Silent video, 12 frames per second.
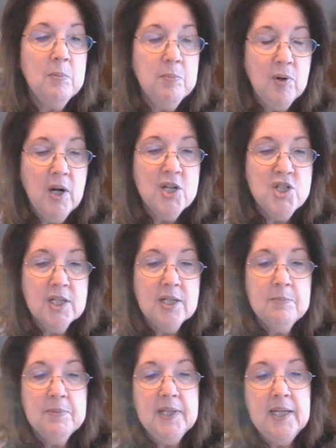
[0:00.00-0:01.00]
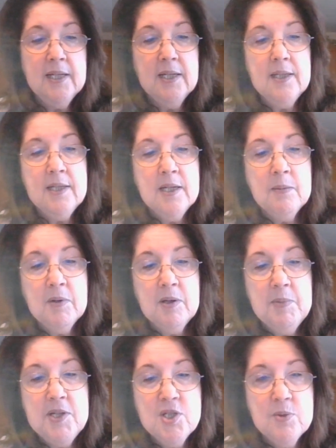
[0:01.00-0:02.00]
project completed that I'm going to
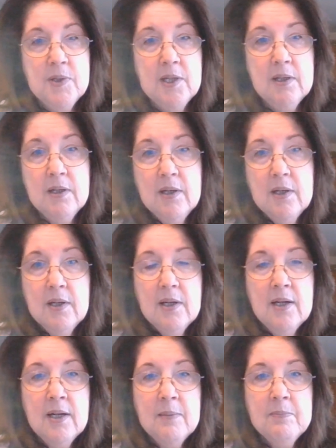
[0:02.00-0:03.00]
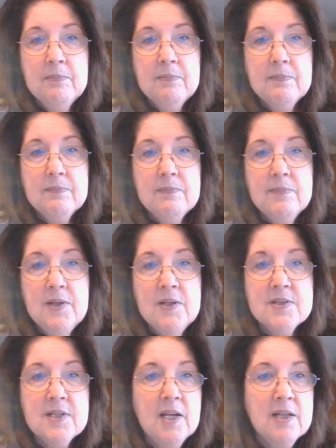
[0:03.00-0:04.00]
be doing, um,
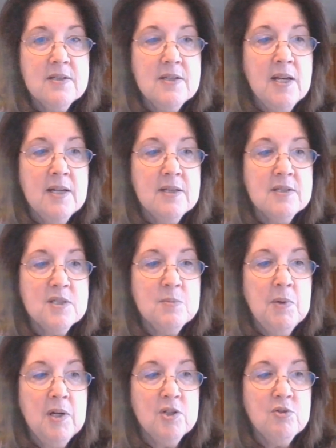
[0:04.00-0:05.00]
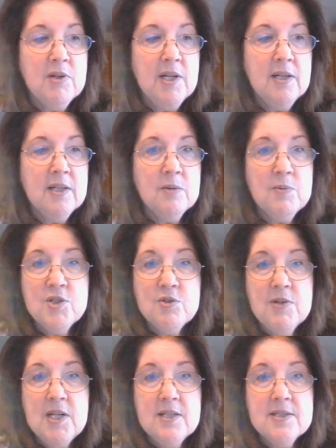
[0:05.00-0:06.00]
using it at the small trade at the
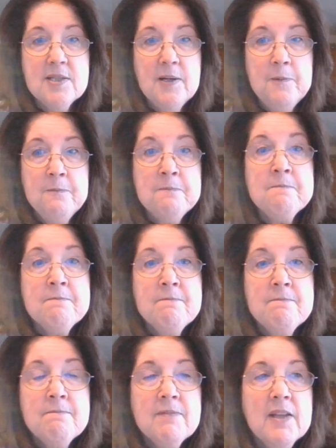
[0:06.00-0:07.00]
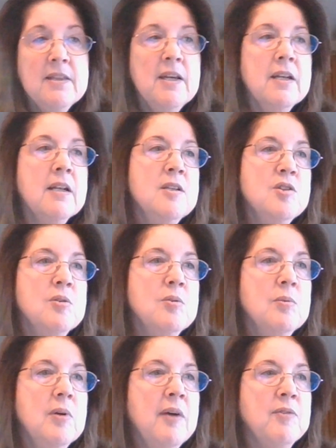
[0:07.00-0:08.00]
retreat. So that I
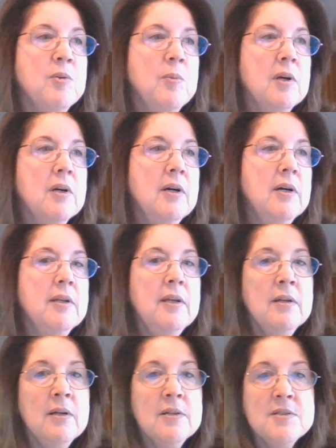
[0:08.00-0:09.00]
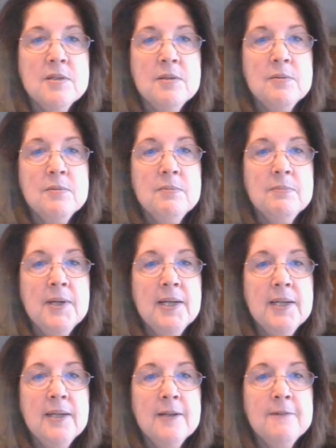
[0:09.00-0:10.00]
do have to work on, and also
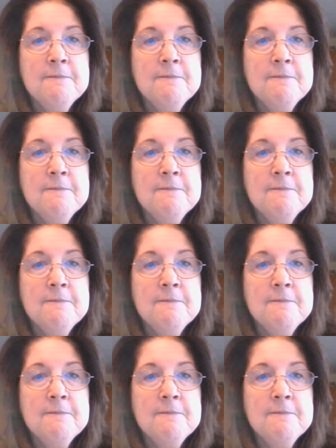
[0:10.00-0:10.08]
my